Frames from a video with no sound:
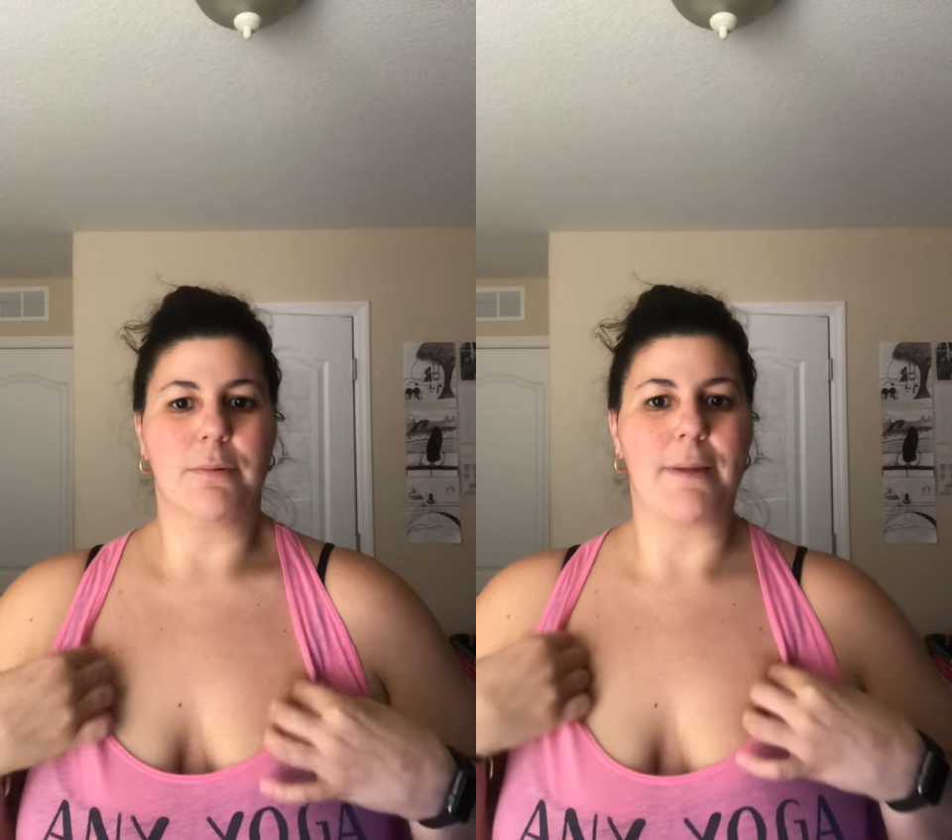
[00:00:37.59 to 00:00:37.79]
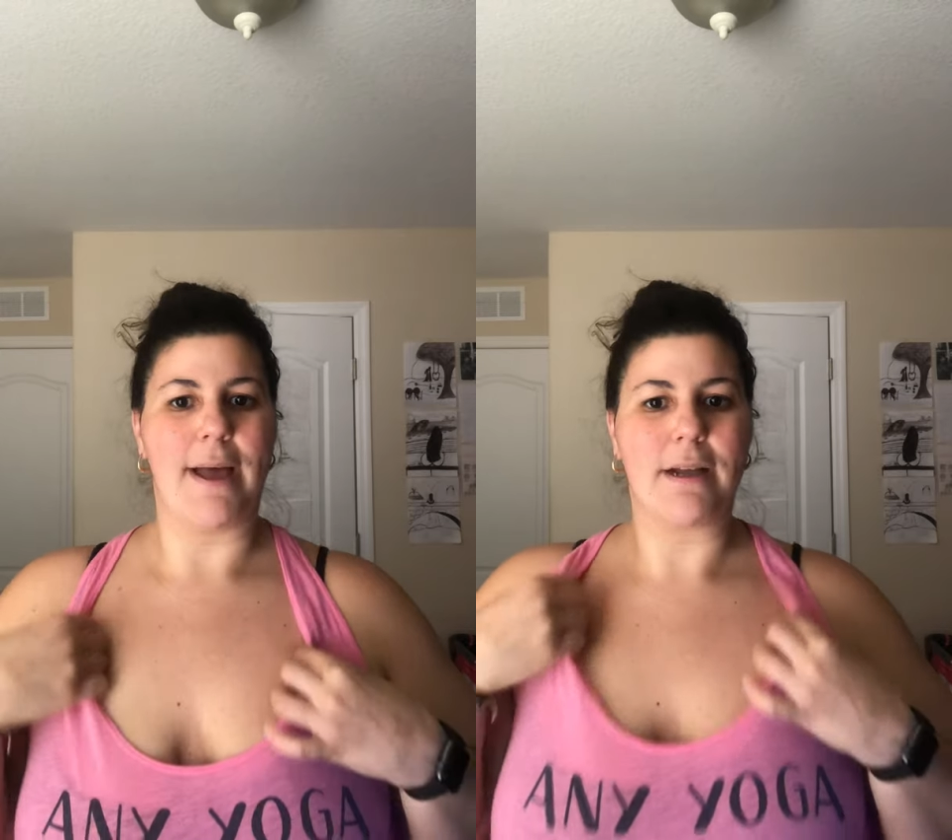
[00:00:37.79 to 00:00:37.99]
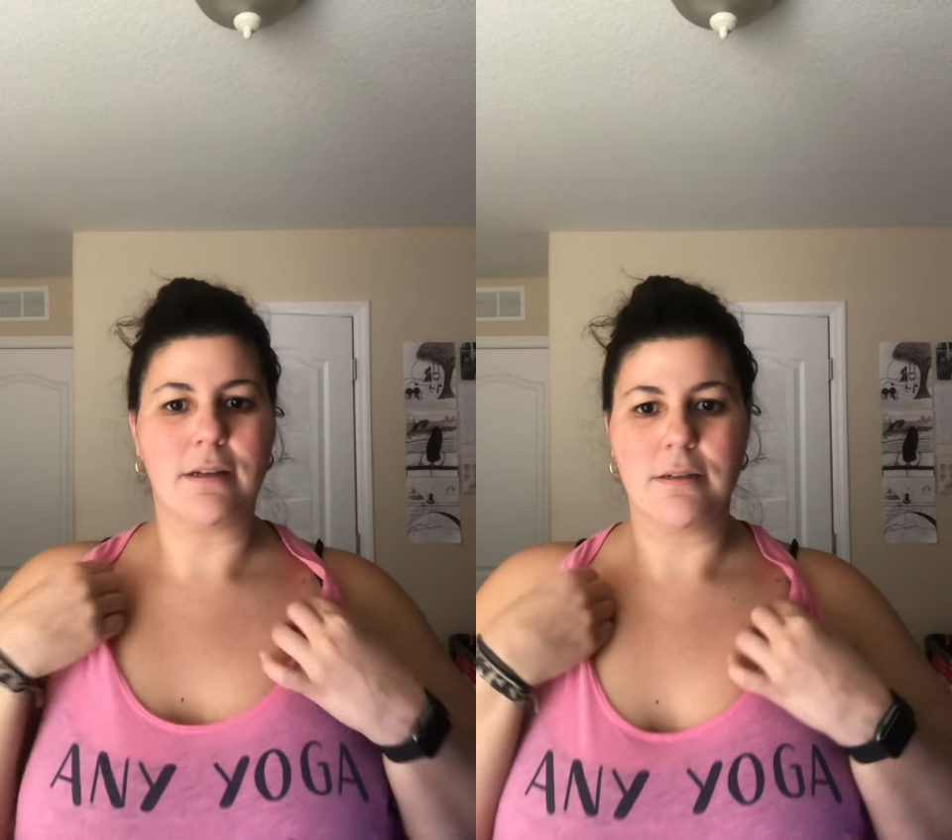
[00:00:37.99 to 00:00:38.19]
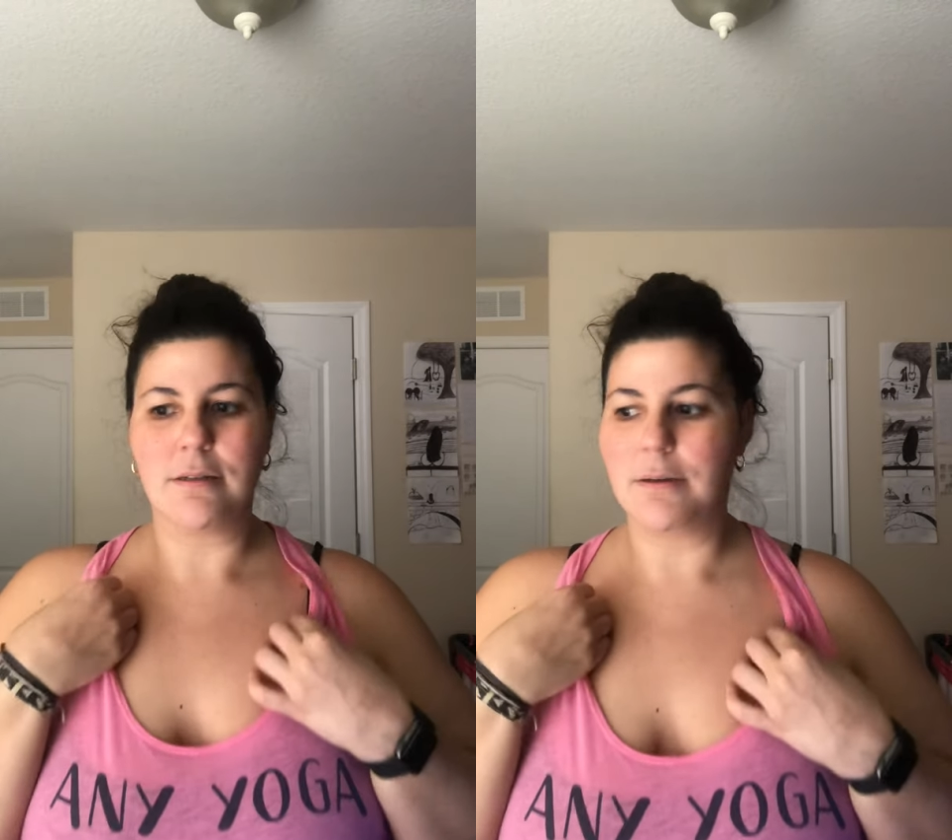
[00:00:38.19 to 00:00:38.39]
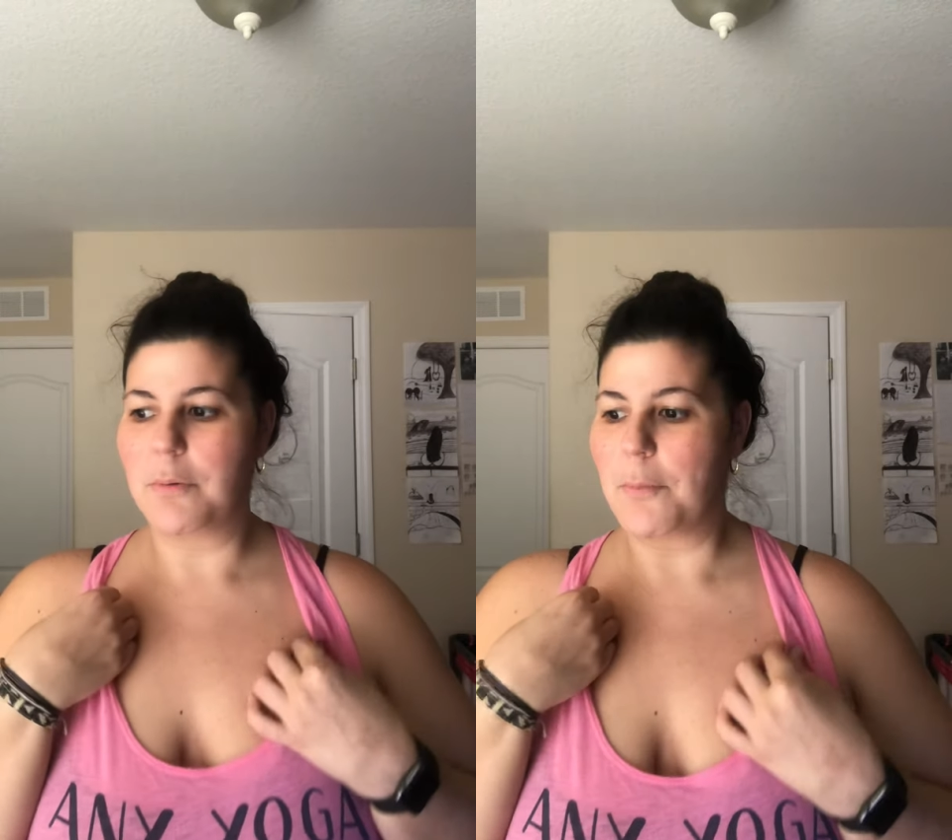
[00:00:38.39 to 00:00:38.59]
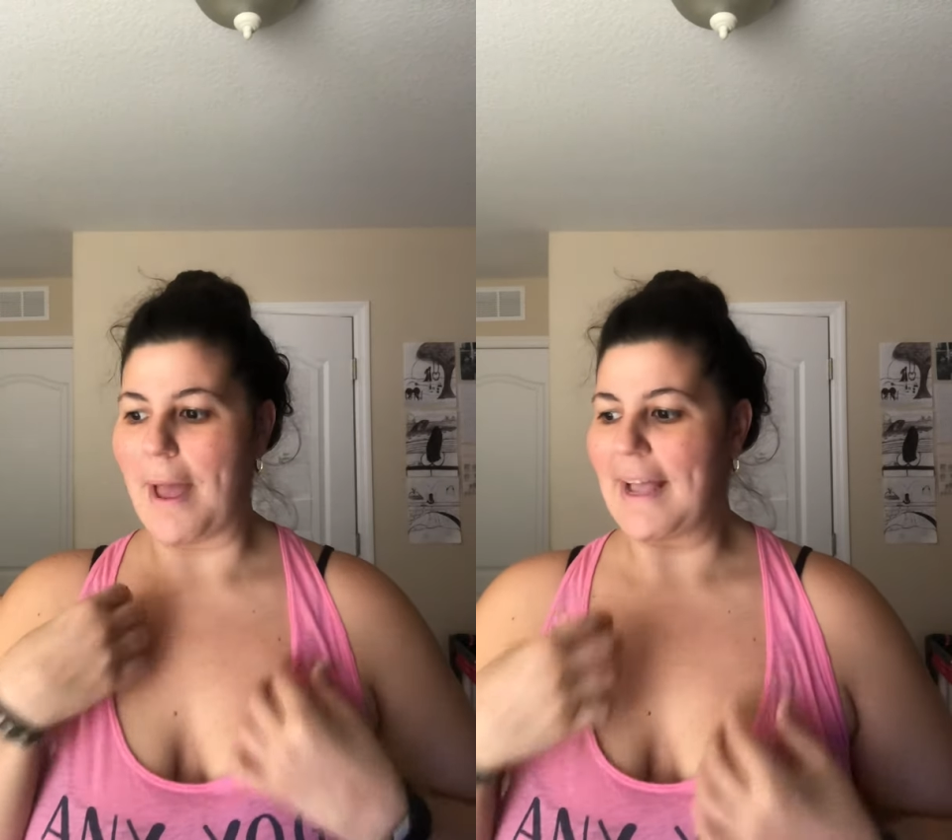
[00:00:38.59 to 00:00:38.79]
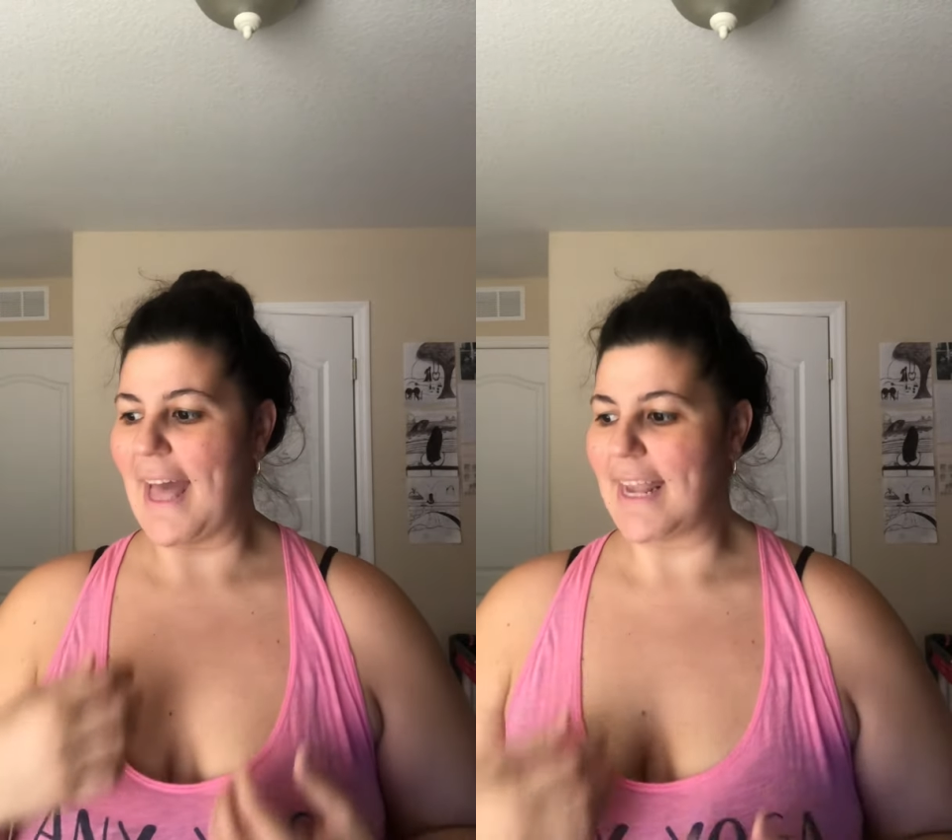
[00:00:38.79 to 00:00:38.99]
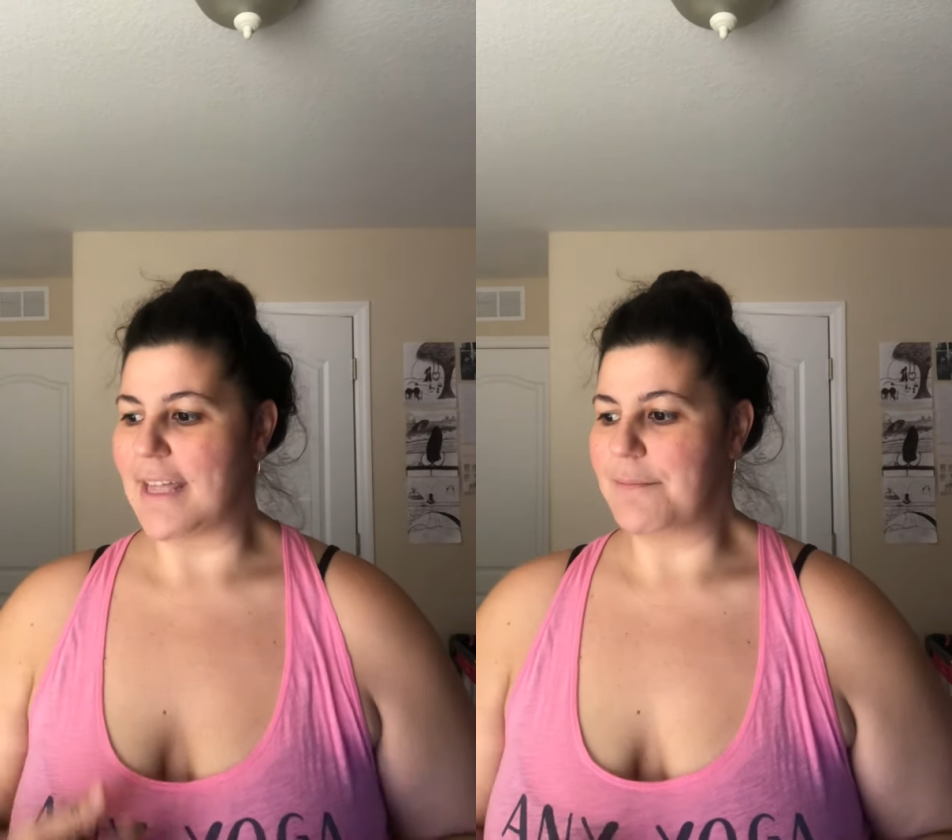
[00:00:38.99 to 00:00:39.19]
back
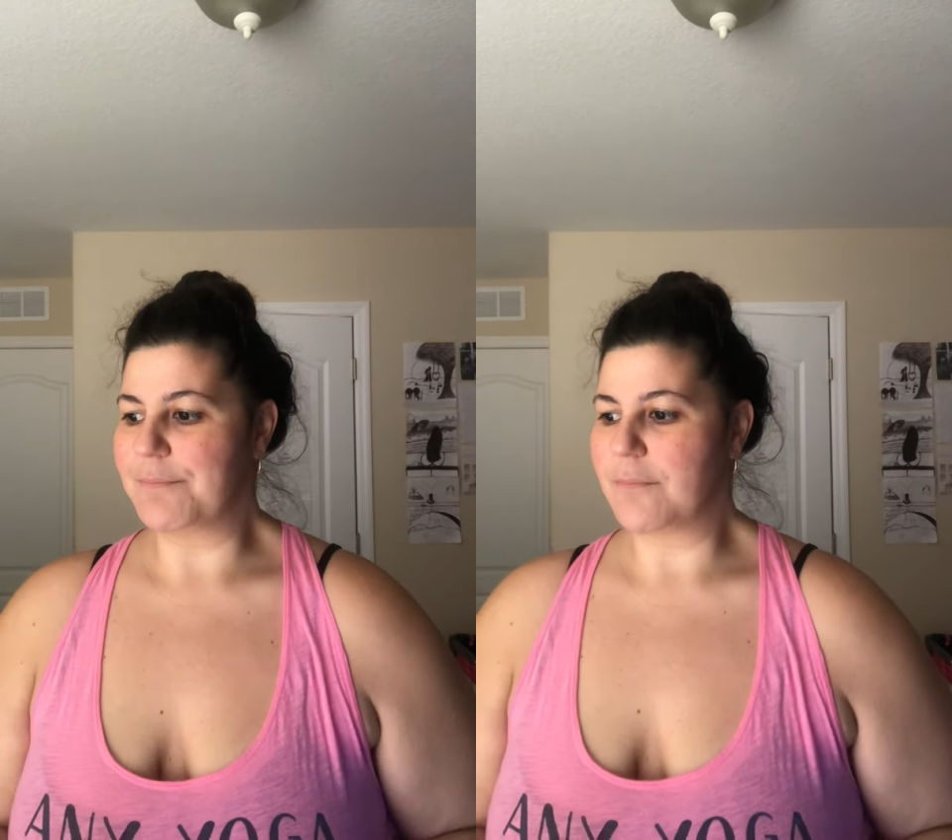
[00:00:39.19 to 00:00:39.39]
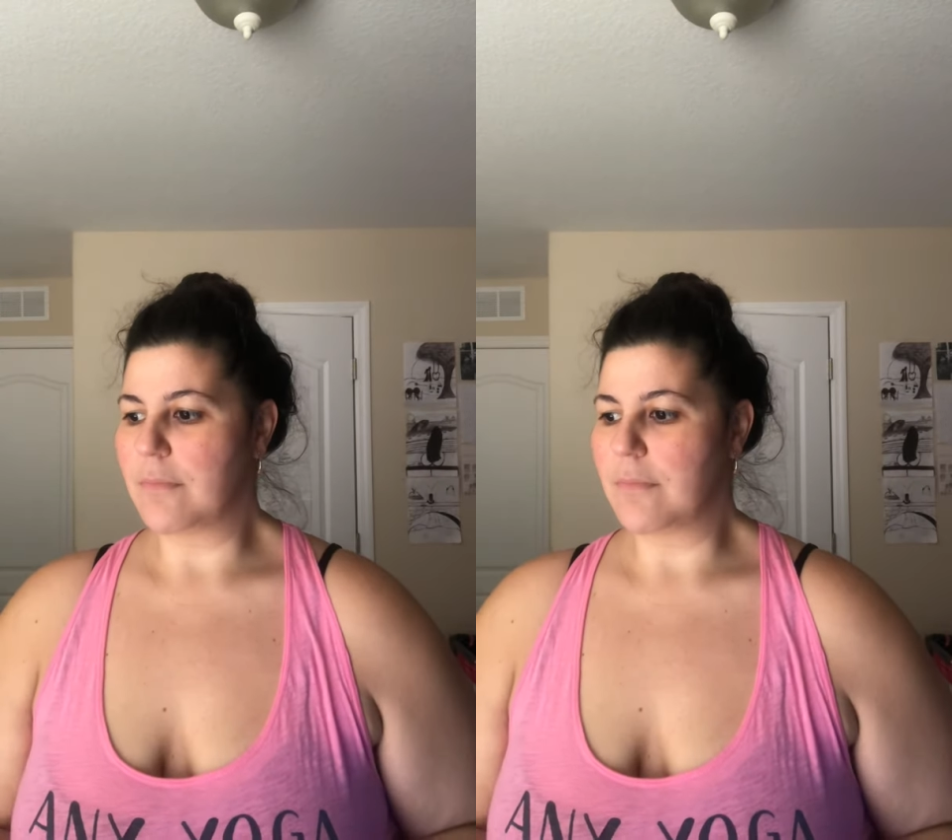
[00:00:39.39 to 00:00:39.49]
at it.